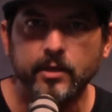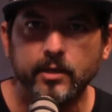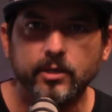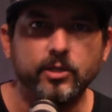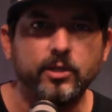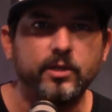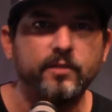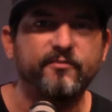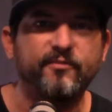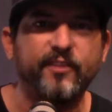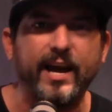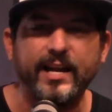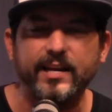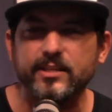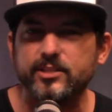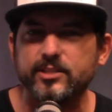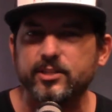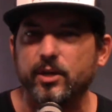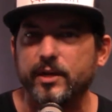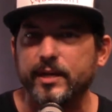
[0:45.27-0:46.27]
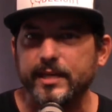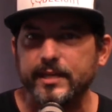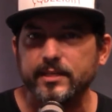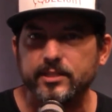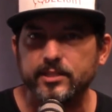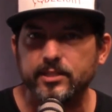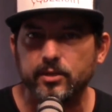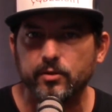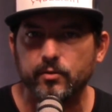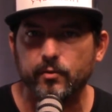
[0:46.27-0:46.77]
You can find us on
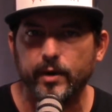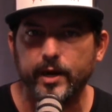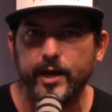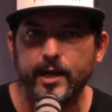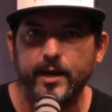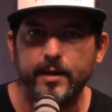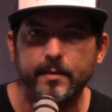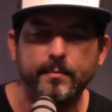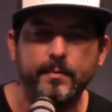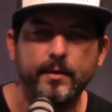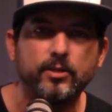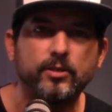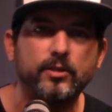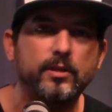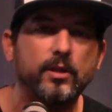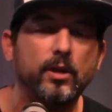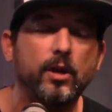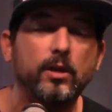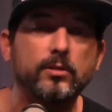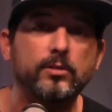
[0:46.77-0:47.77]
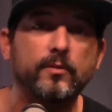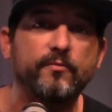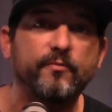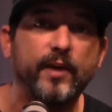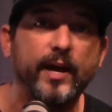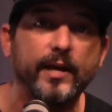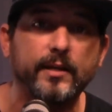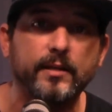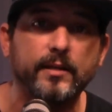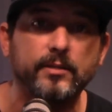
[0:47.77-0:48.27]
Instagram. You can also
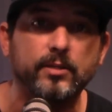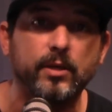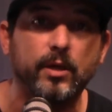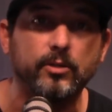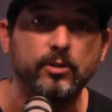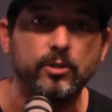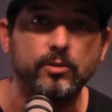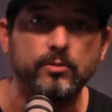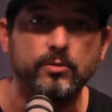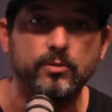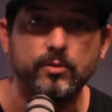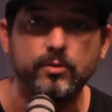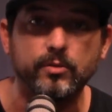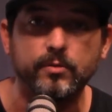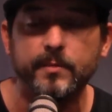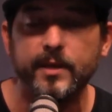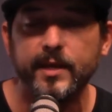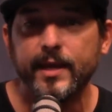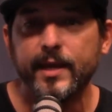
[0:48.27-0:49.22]
find us on YouTube.